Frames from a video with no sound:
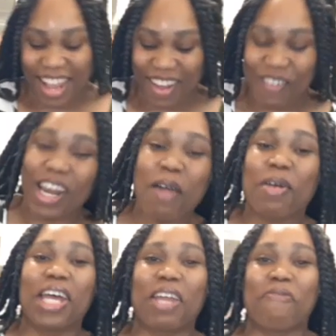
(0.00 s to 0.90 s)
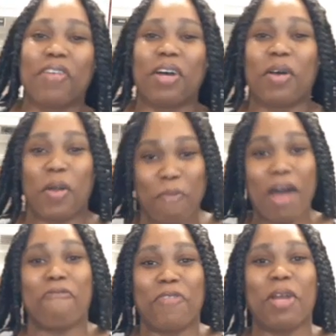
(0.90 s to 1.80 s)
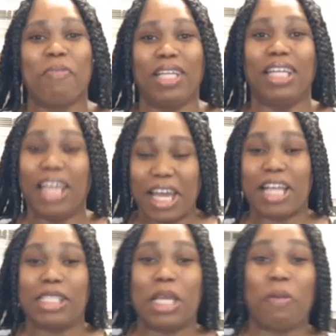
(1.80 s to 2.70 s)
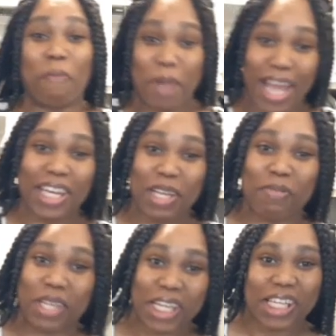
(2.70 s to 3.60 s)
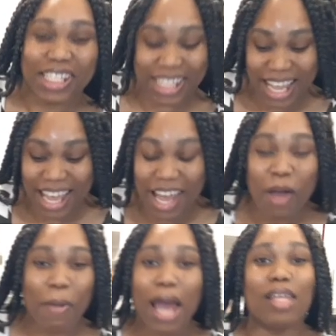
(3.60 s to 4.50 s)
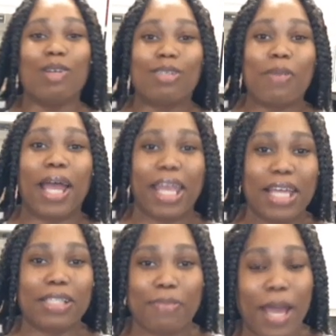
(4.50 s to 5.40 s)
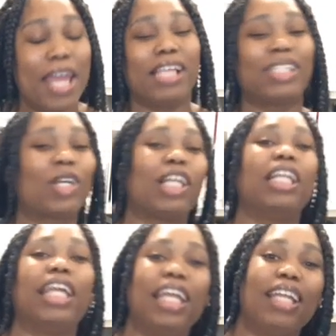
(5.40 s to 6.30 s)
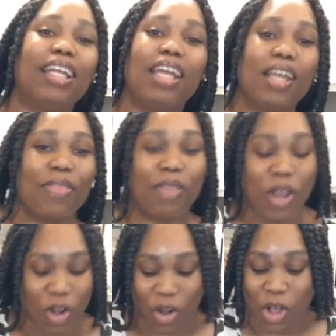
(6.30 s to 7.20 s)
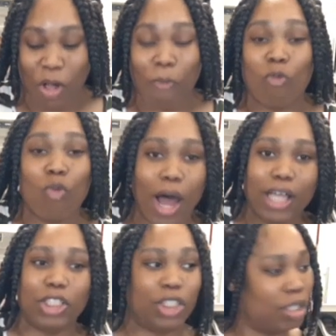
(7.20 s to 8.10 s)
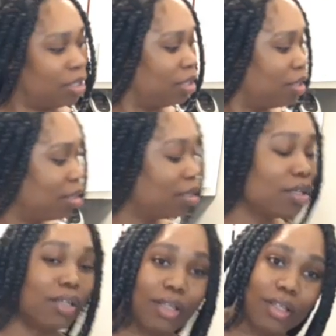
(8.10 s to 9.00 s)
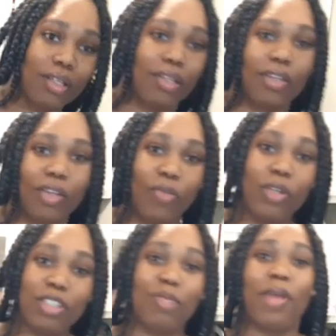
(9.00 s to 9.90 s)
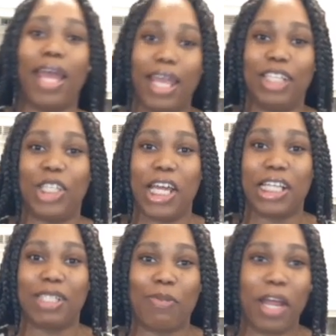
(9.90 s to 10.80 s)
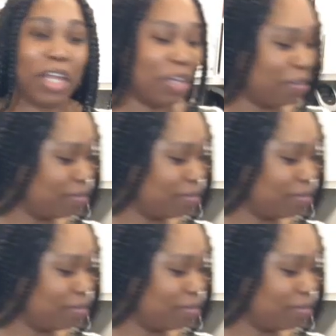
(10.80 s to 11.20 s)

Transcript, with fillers: When I'm cooking for my family, like I said, my damn kids, I use my hands. My hands are clean. They're washed with some Ajax right here.